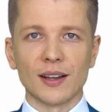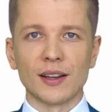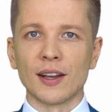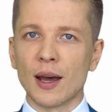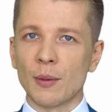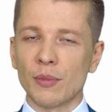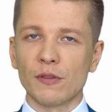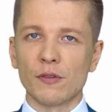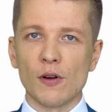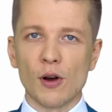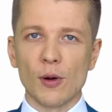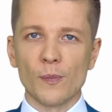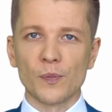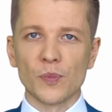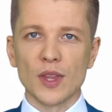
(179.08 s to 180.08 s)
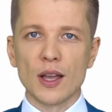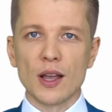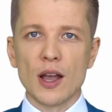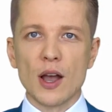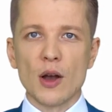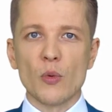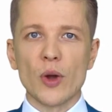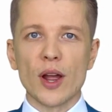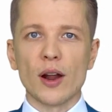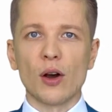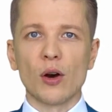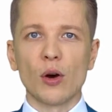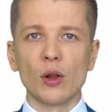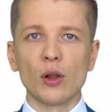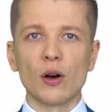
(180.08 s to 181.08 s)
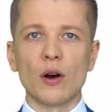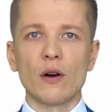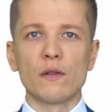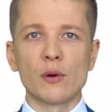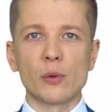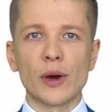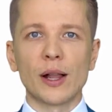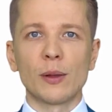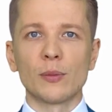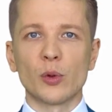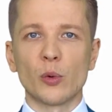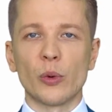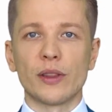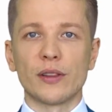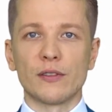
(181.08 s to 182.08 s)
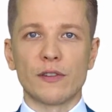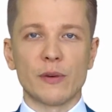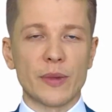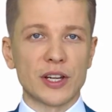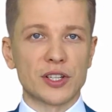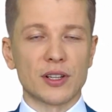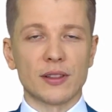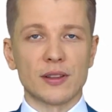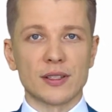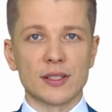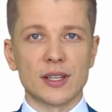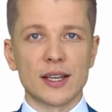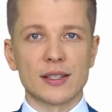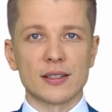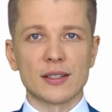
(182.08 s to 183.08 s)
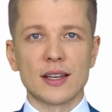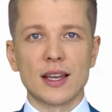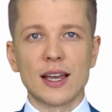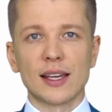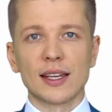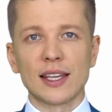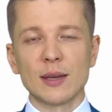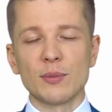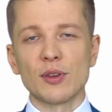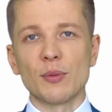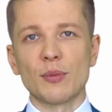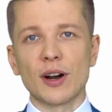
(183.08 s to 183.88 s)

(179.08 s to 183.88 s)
Number 4. We are all overwhelmed with information these days. Keep your